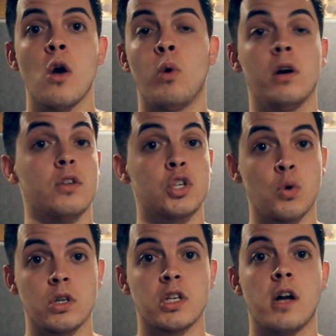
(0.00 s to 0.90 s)
while the
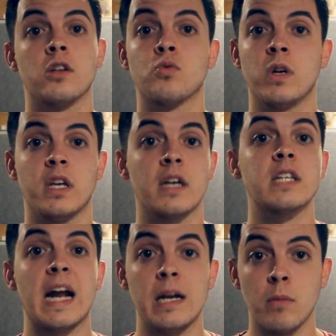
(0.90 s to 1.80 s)
short side is reading
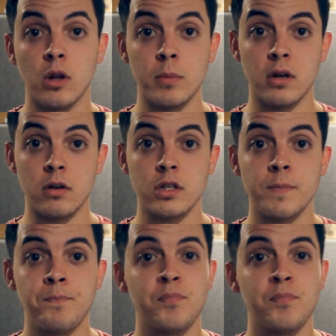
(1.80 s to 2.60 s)
as 80 millimeters.